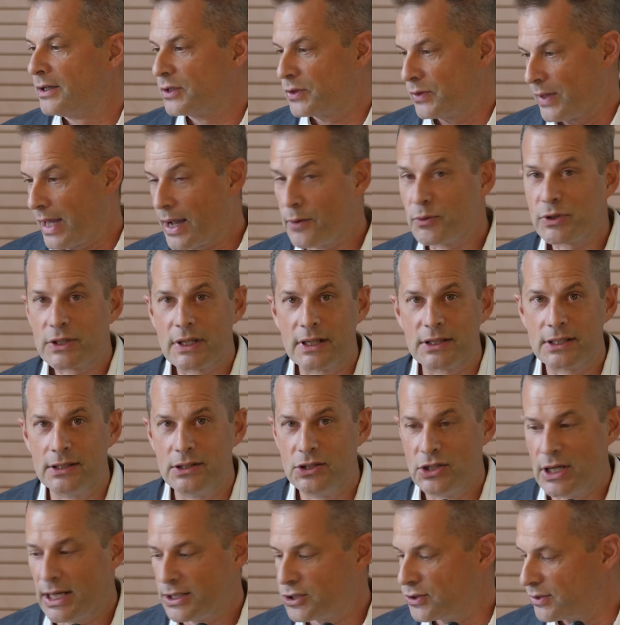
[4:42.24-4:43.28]
So that was their
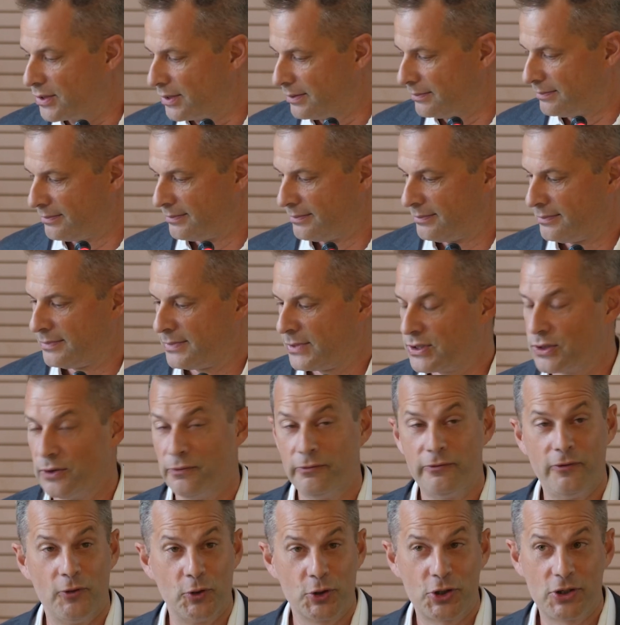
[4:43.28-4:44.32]
suggestion. So
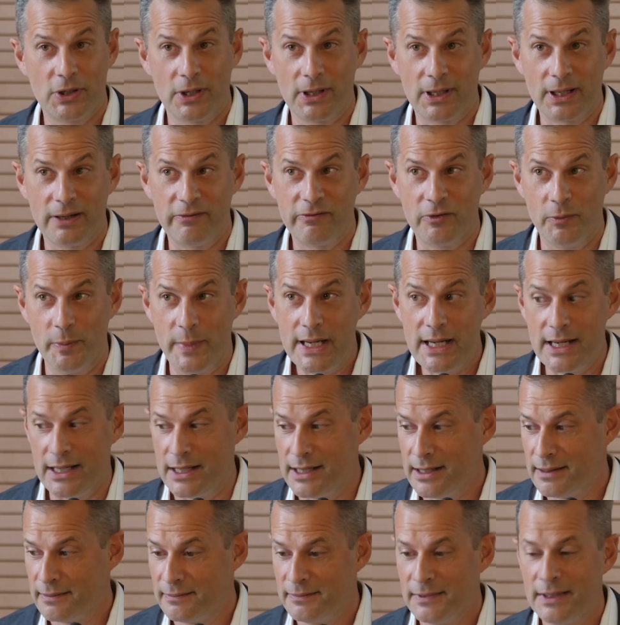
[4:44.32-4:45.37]
fortunately for
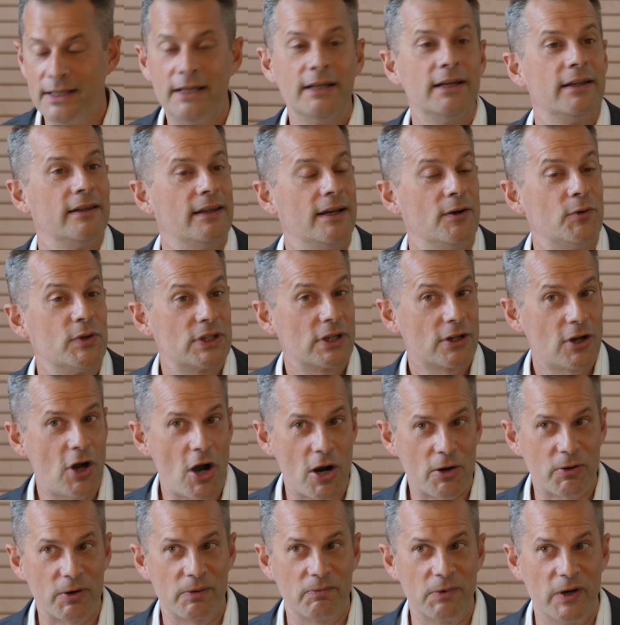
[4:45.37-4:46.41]
me, there was a
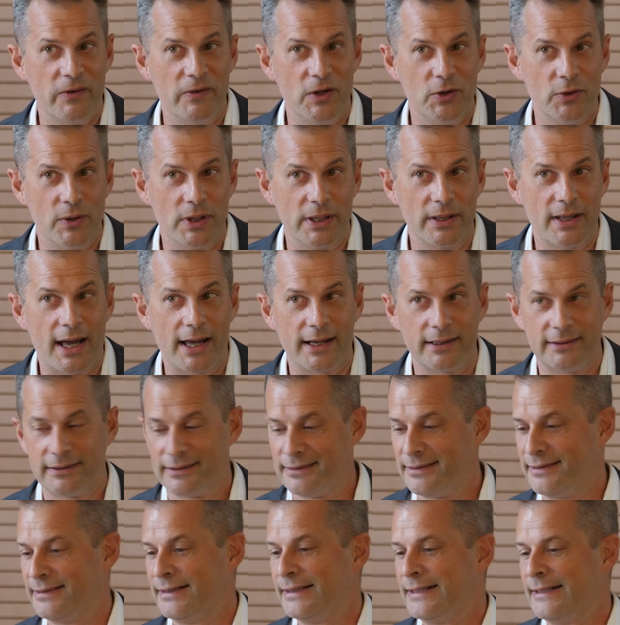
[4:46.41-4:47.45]
Cochrane review on that.
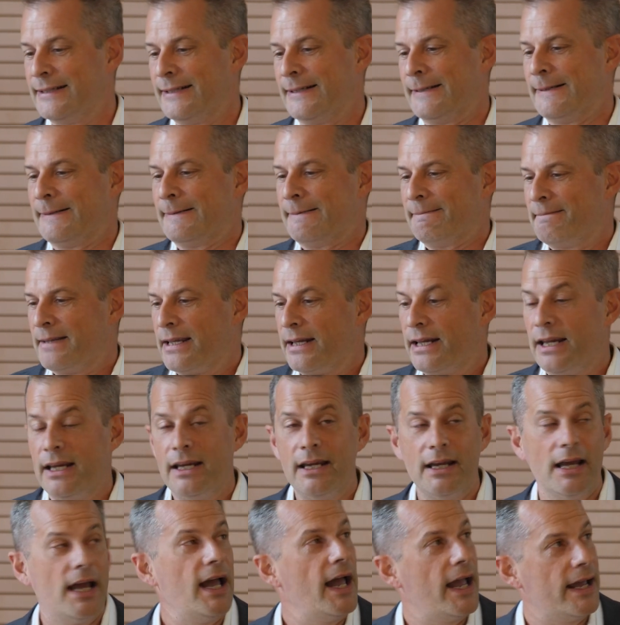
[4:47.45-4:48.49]

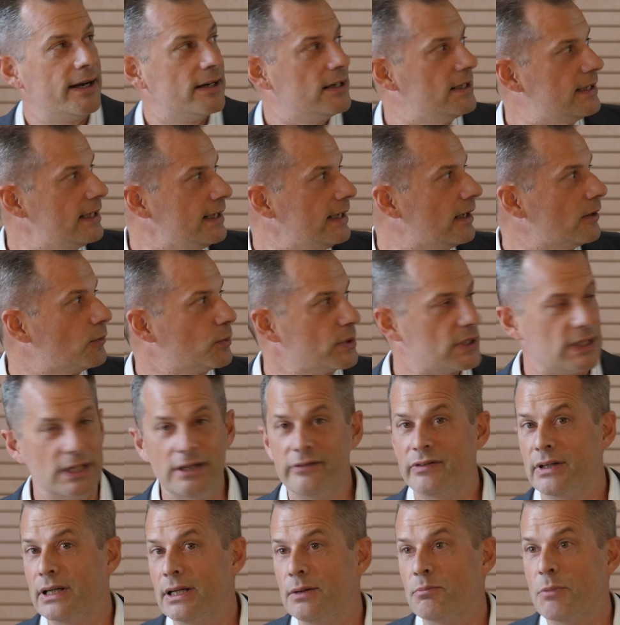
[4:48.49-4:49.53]
And indeed, it was
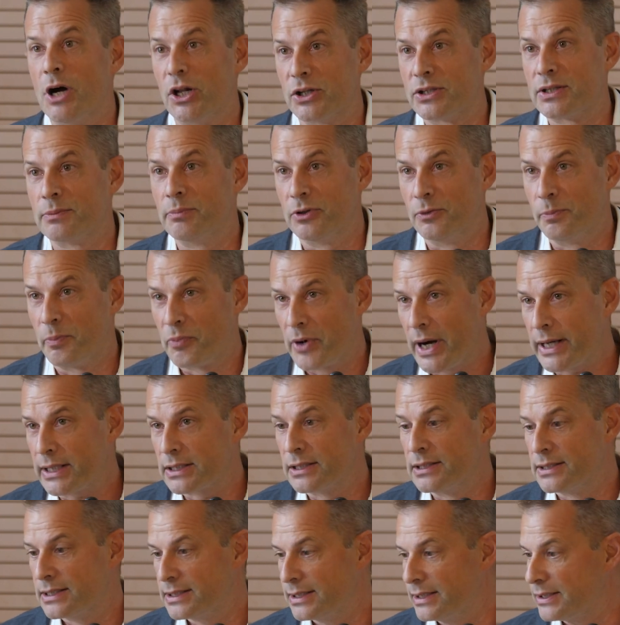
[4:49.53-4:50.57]
even in multiple
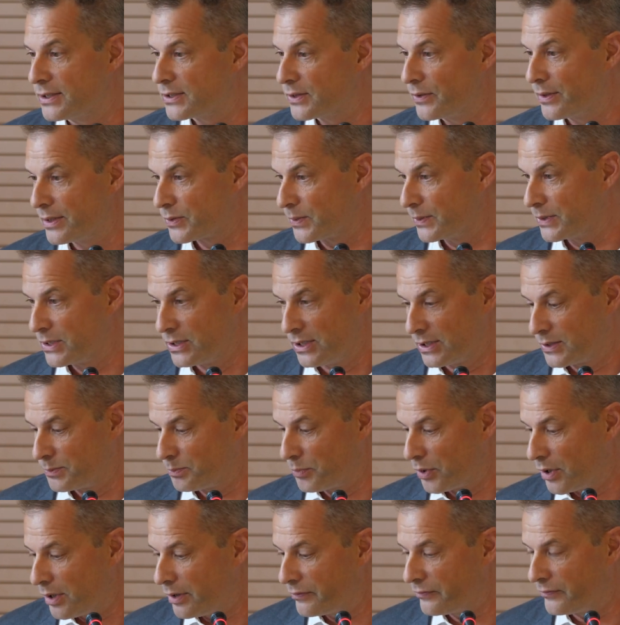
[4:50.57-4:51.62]
pregnancies. So this was
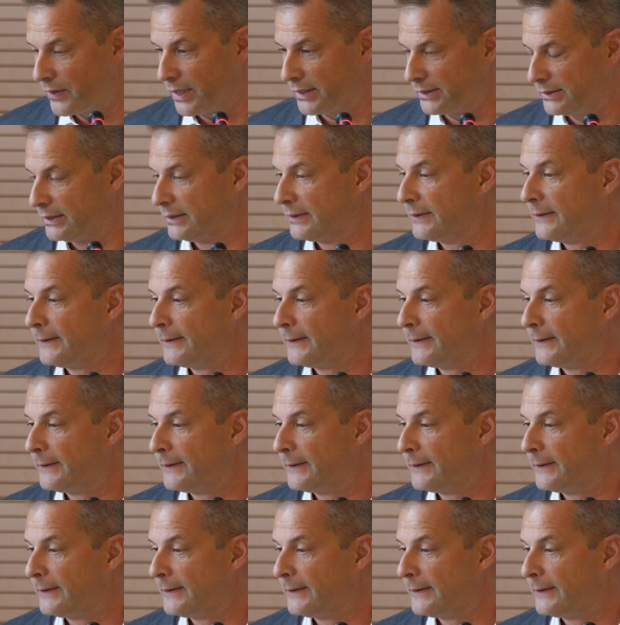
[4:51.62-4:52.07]
just perfect.